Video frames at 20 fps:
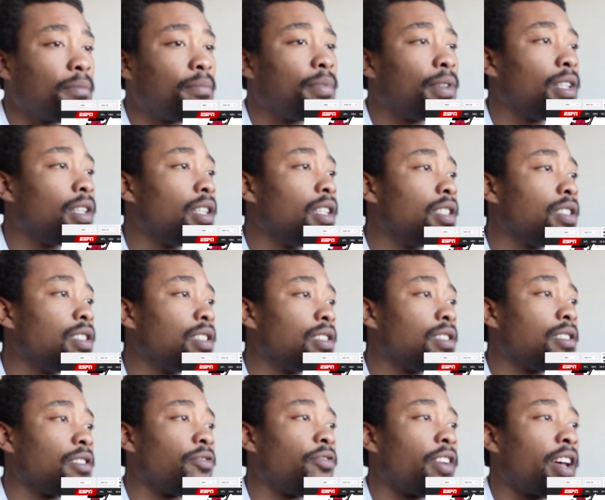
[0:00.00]
But it's
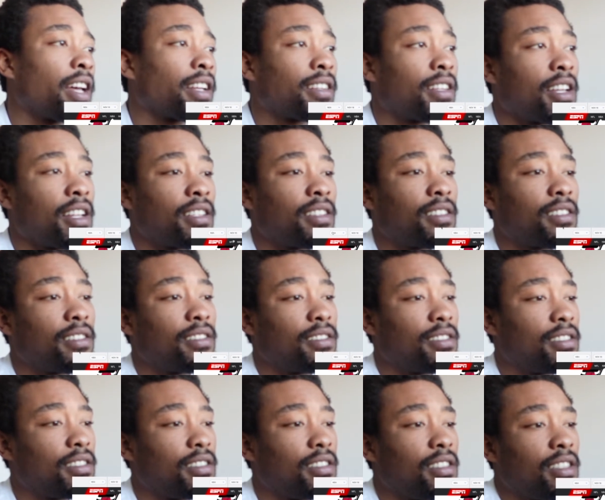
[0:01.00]
just the fact that,
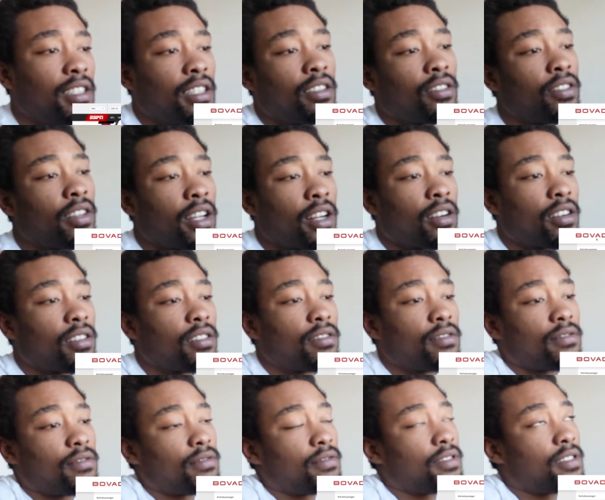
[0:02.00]
they're
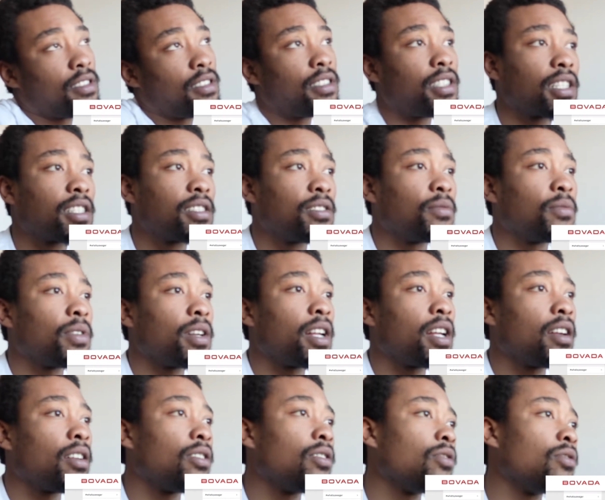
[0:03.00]
6-1
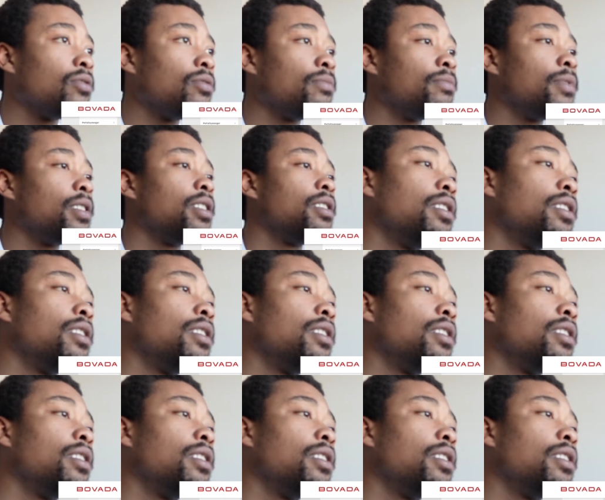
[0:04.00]
at home,